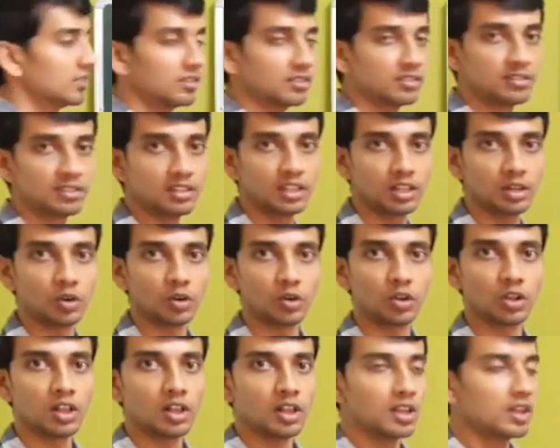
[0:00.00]
0.
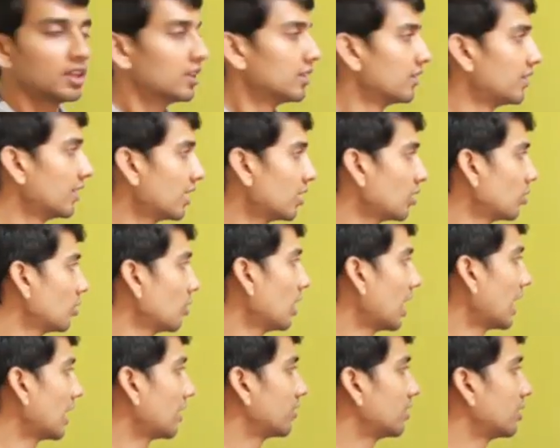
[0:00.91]
Now
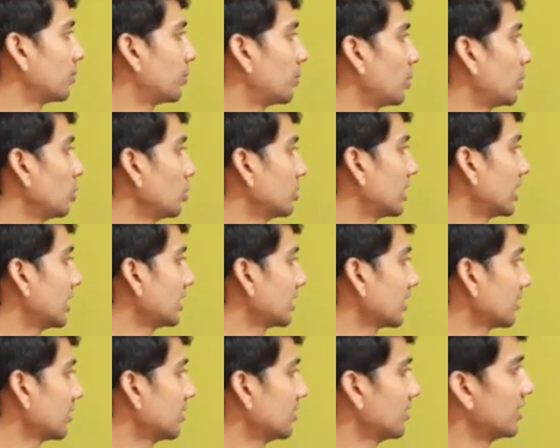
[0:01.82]
I will prove
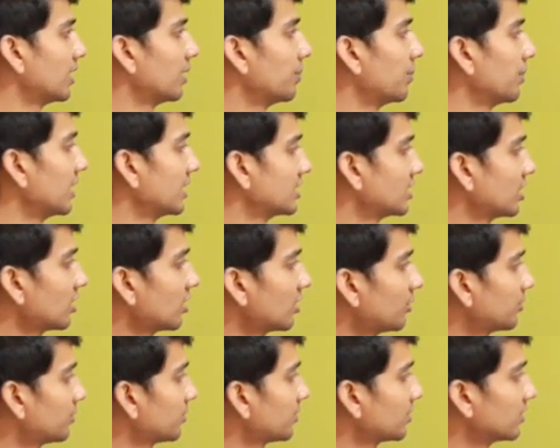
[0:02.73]
that the measure
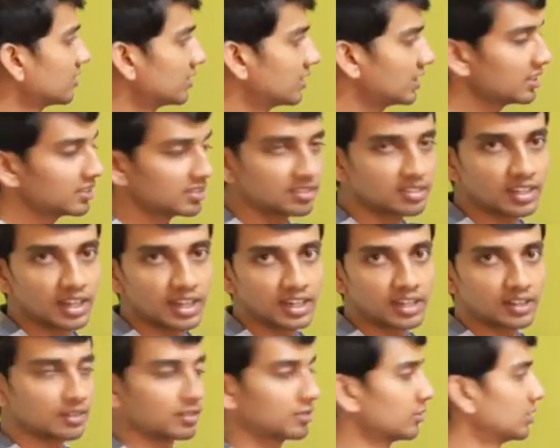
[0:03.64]
of this
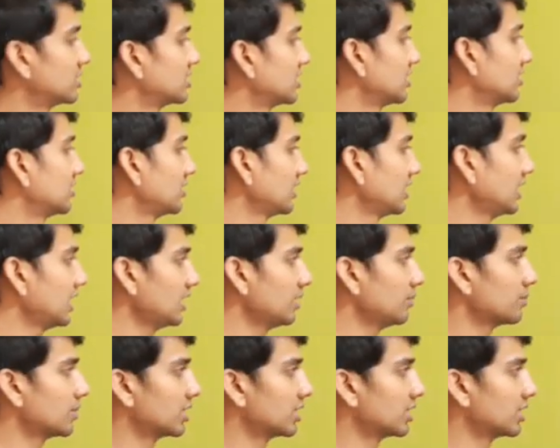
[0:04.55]
set, which is E,